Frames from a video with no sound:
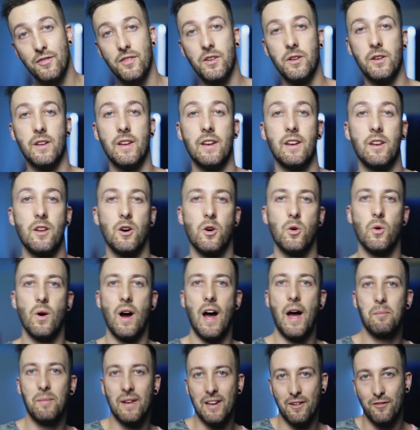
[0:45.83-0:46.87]
If you didn't know,
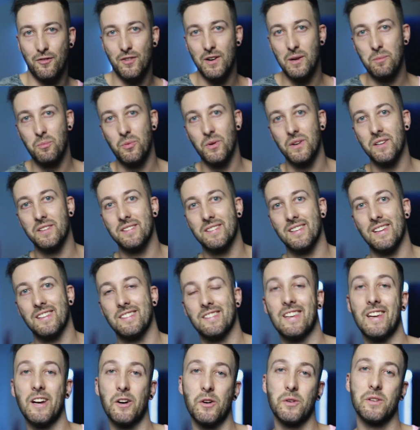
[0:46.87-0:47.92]
I make free
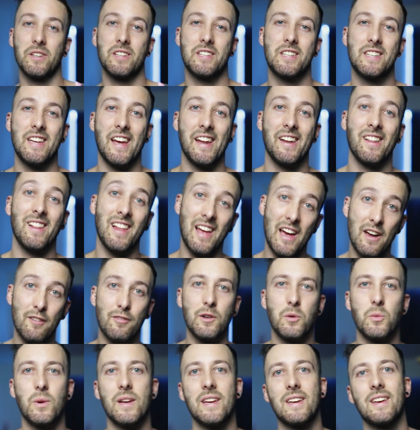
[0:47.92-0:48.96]
presets here on this channel
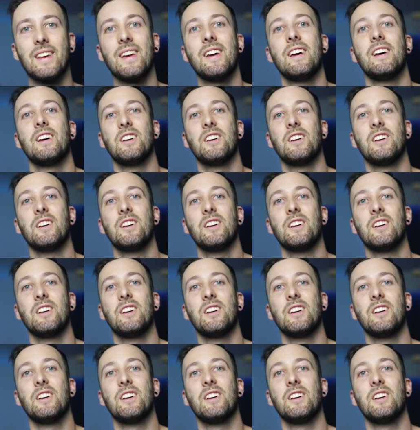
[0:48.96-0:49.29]
every week,